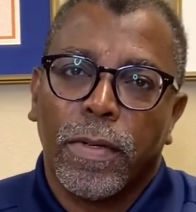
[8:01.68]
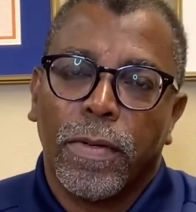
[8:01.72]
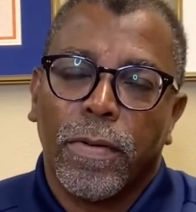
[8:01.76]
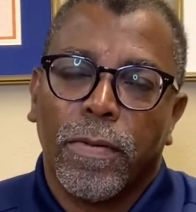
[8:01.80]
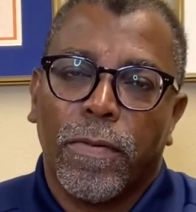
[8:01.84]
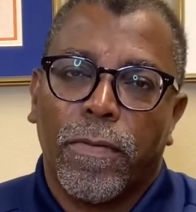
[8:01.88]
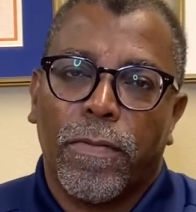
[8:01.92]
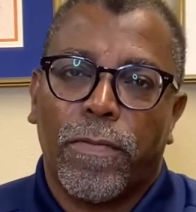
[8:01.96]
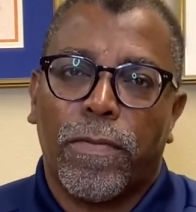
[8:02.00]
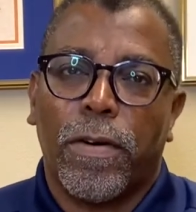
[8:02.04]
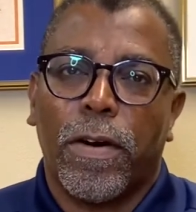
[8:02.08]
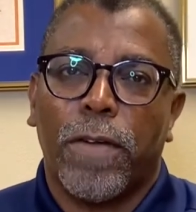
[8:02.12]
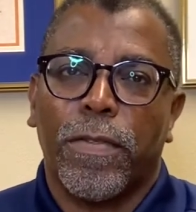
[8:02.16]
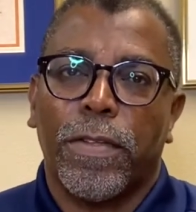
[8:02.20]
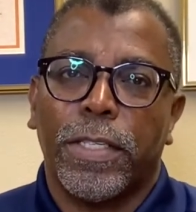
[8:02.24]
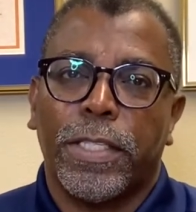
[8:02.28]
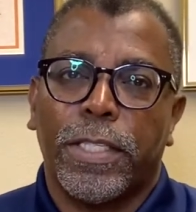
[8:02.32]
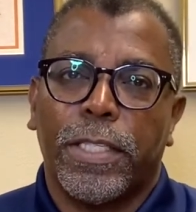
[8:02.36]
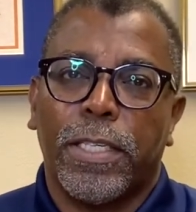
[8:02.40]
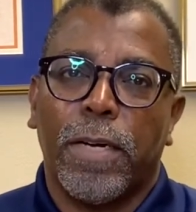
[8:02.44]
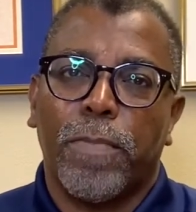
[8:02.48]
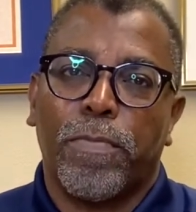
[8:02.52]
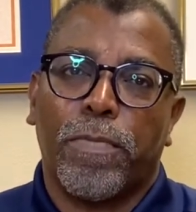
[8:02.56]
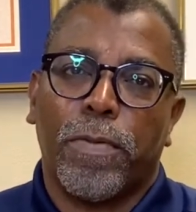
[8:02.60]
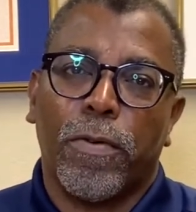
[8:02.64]
for the
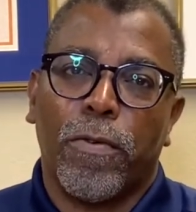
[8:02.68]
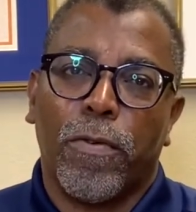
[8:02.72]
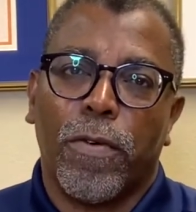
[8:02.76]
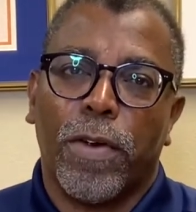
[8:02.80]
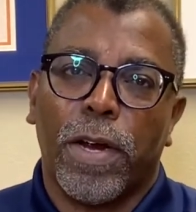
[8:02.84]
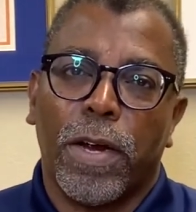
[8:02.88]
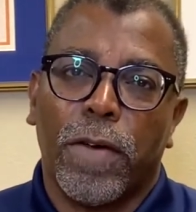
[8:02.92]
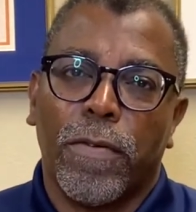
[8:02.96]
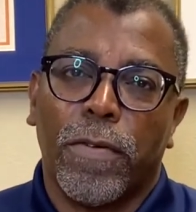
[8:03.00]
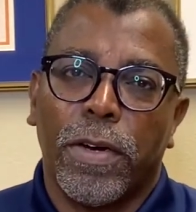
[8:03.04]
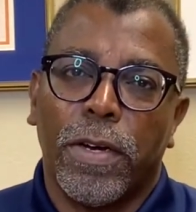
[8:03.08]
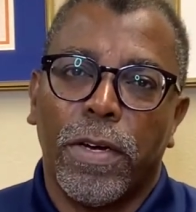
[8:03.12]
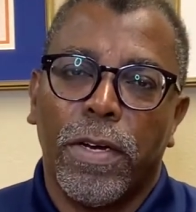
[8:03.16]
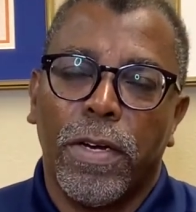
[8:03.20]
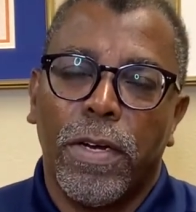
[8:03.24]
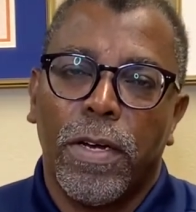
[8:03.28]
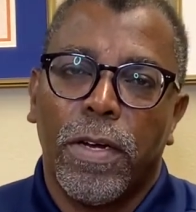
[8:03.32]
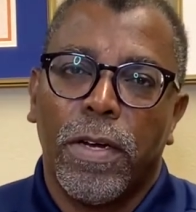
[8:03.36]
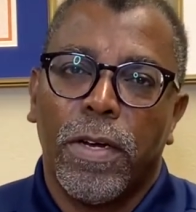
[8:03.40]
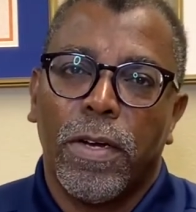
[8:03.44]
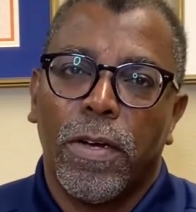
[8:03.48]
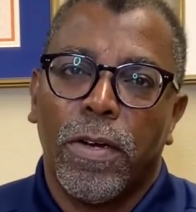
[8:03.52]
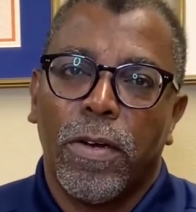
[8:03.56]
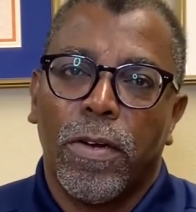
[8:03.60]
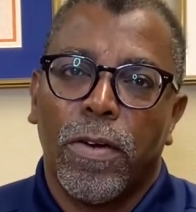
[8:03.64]
temporary
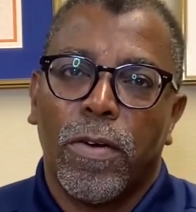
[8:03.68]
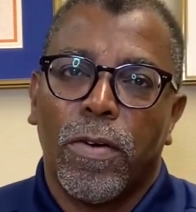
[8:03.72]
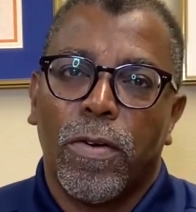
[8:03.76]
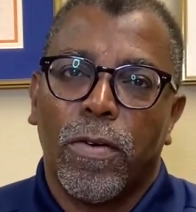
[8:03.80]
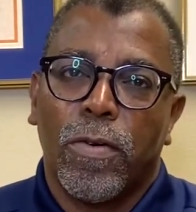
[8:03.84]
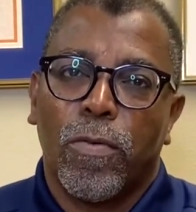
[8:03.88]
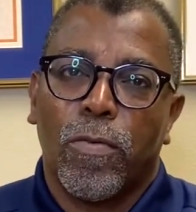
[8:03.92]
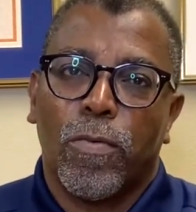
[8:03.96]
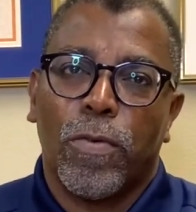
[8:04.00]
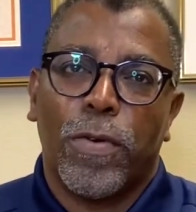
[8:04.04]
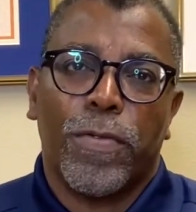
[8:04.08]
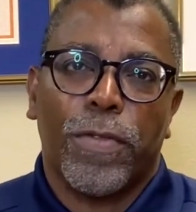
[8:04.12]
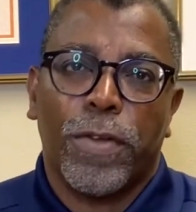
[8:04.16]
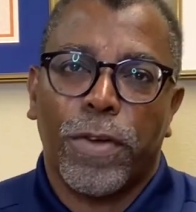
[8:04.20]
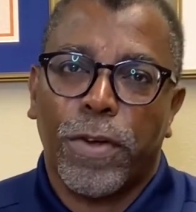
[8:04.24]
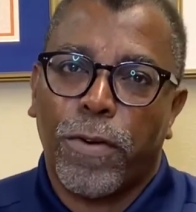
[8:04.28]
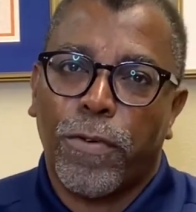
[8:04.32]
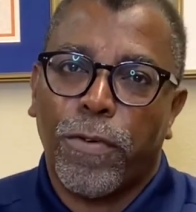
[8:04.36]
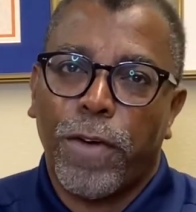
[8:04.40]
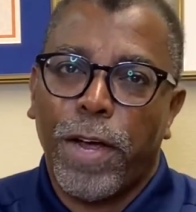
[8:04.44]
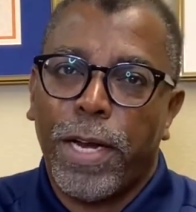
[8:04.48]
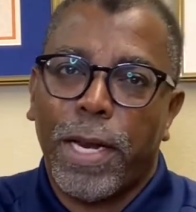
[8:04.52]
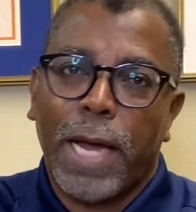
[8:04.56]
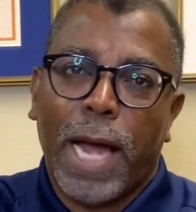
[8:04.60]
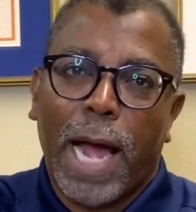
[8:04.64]
when the
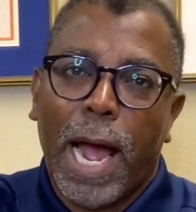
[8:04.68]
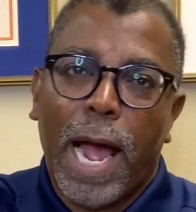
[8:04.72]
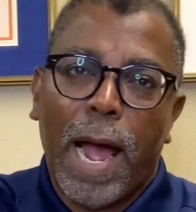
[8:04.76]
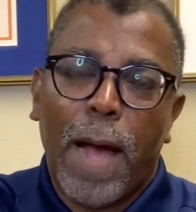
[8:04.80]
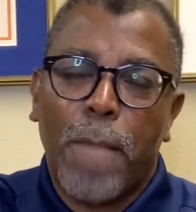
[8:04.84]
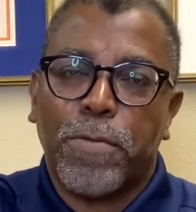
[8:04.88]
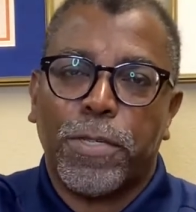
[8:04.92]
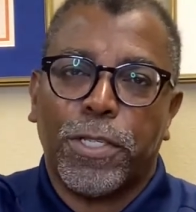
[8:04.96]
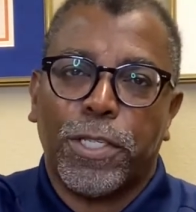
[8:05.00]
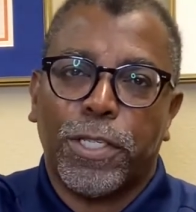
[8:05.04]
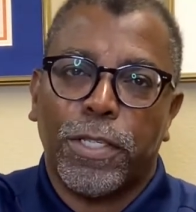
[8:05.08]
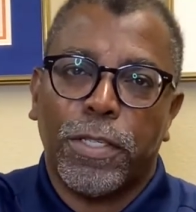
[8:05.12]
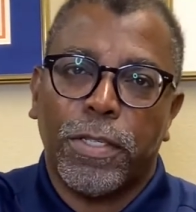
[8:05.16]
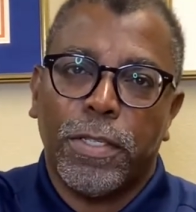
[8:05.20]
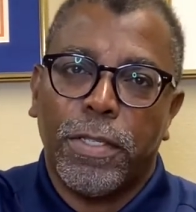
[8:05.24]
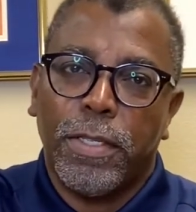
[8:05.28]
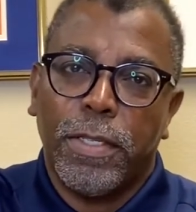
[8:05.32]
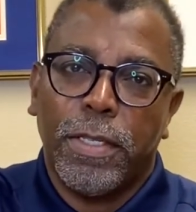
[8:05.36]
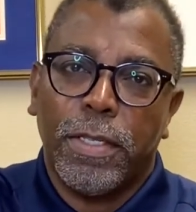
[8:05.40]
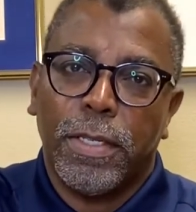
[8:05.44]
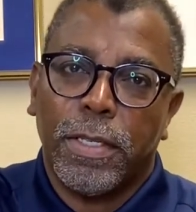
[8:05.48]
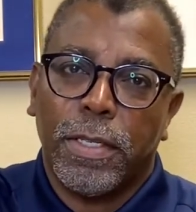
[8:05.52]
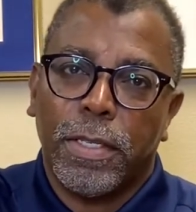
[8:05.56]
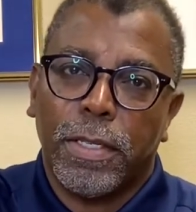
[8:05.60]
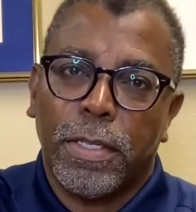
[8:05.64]
greater option
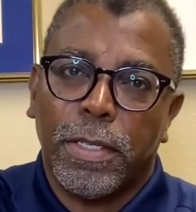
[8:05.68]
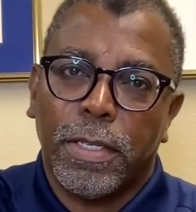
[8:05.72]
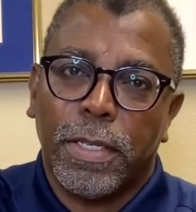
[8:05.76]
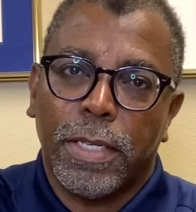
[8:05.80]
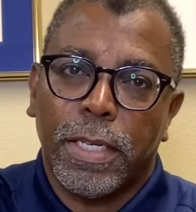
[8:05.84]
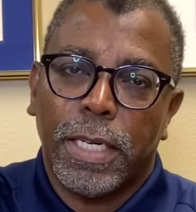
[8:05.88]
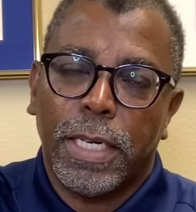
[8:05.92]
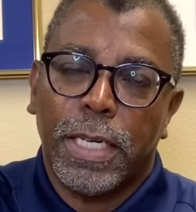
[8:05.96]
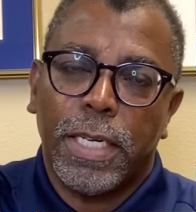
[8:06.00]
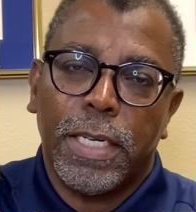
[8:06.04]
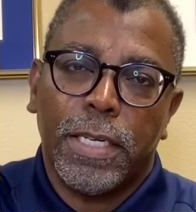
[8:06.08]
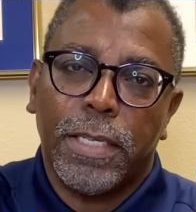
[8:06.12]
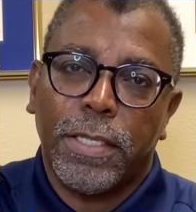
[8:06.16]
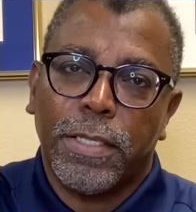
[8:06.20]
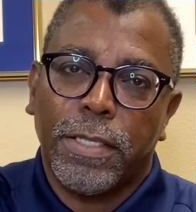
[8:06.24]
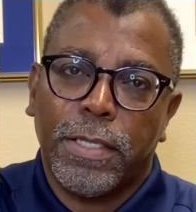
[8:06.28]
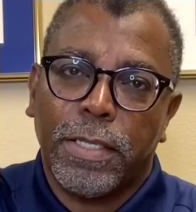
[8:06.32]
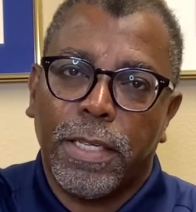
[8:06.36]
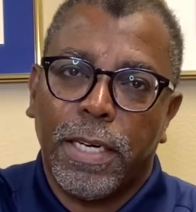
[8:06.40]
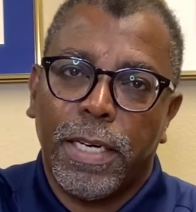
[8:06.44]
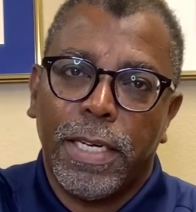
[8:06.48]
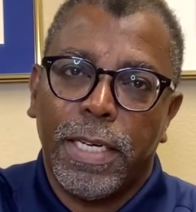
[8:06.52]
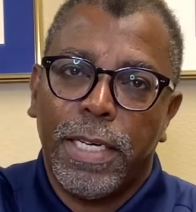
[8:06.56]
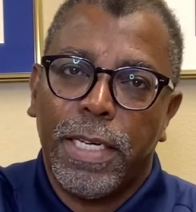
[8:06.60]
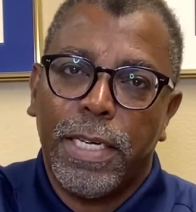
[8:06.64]
is
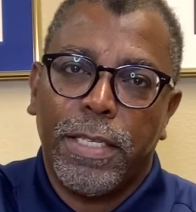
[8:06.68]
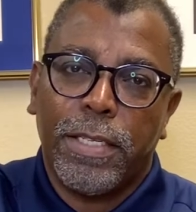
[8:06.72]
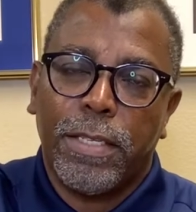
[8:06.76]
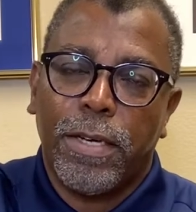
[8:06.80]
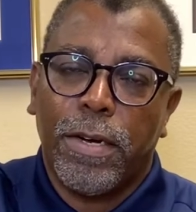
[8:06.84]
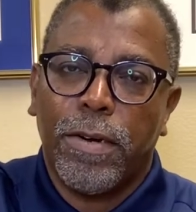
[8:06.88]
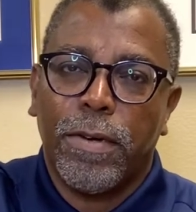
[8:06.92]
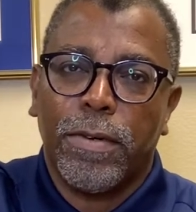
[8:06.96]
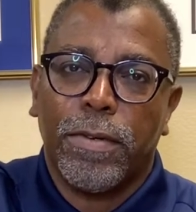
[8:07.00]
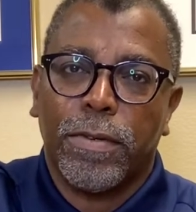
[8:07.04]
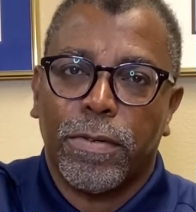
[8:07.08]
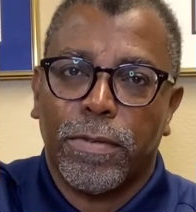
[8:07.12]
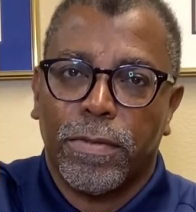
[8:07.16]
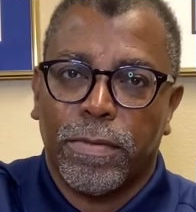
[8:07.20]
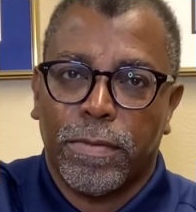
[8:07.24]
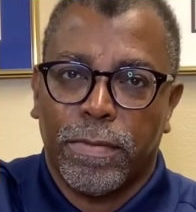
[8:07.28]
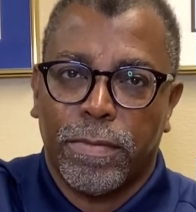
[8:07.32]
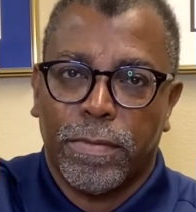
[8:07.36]
the eternal?